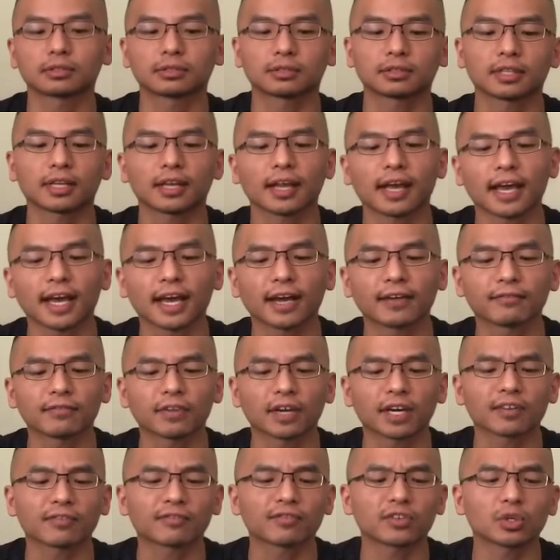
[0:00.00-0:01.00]
today
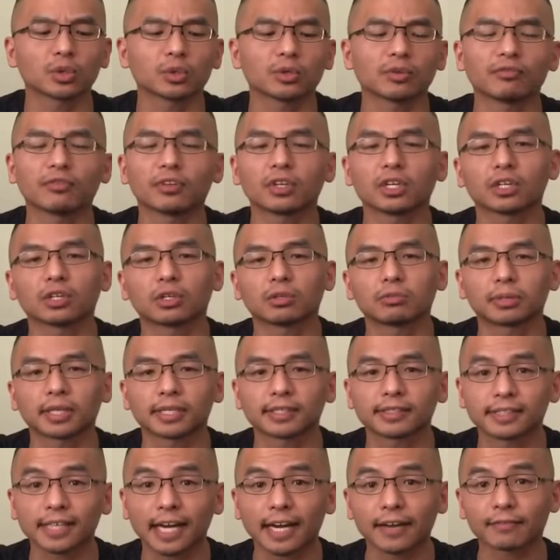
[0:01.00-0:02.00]
I view a video by
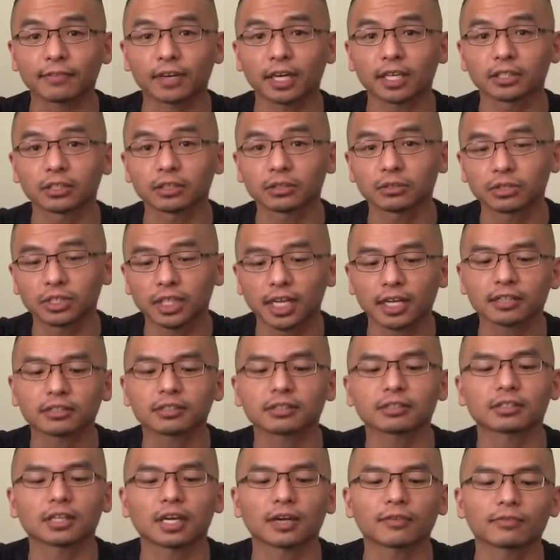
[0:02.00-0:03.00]
Sci-Fi Dude. Shout out
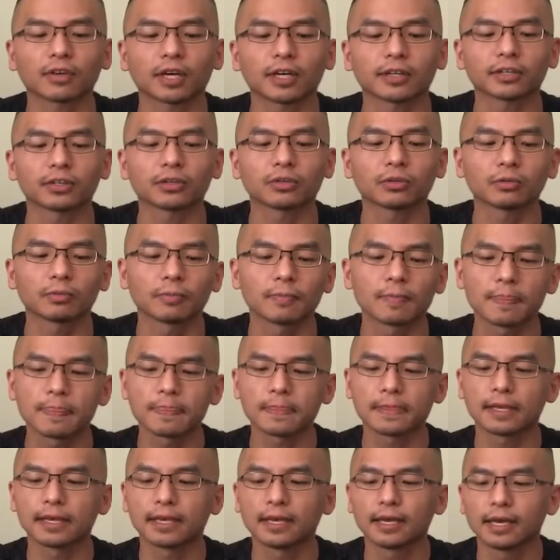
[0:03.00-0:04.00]
to Sci-Fi Dude,
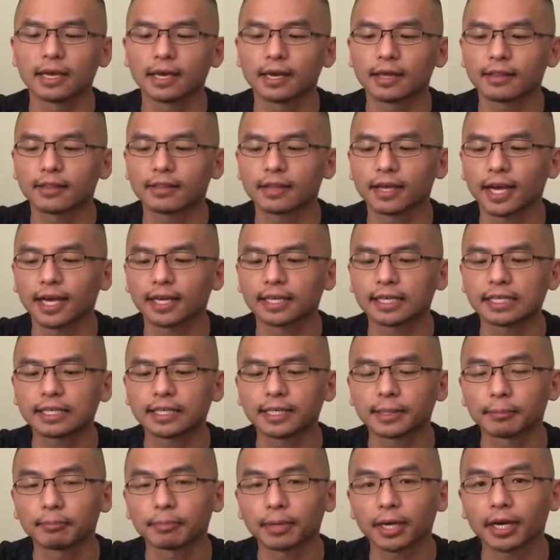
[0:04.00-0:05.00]
that he
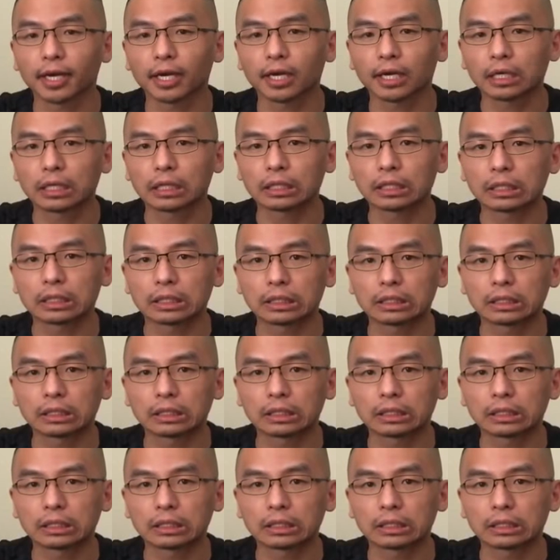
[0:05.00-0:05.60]
compared